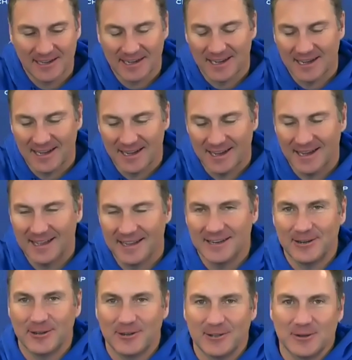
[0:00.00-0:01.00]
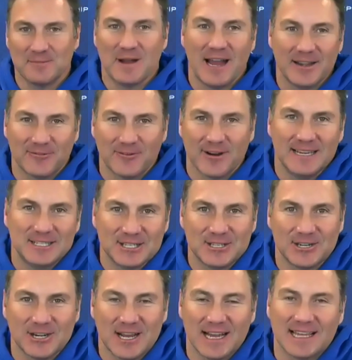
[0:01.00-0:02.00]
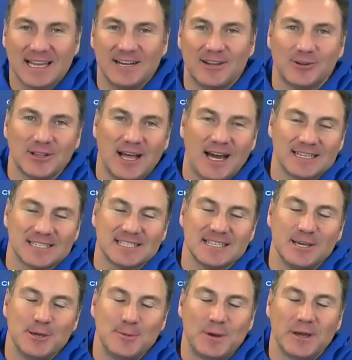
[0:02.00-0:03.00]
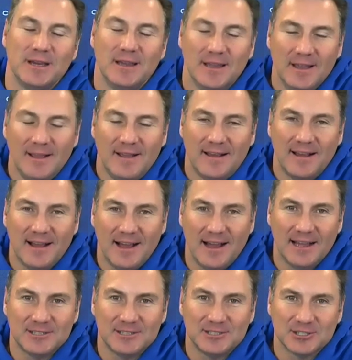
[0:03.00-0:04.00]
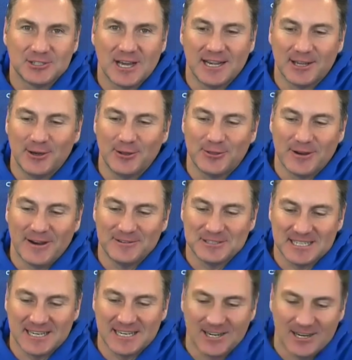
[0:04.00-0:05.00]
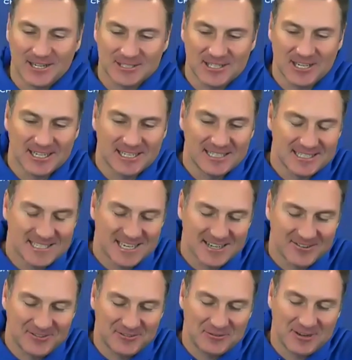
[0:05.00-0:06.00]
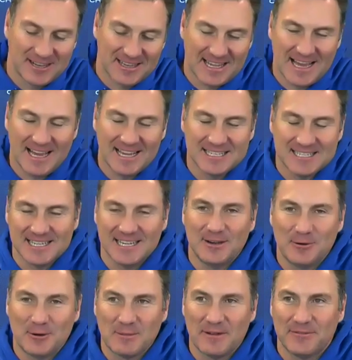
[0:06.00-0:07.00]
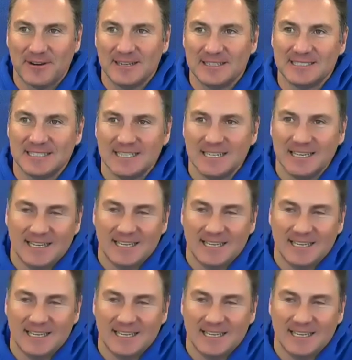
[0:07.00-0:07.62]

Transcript: You know, your mind racing, you're not getting a whole lot of sleep. Just trying to go through every scenario. I was talking to one of the guys, one of my friends,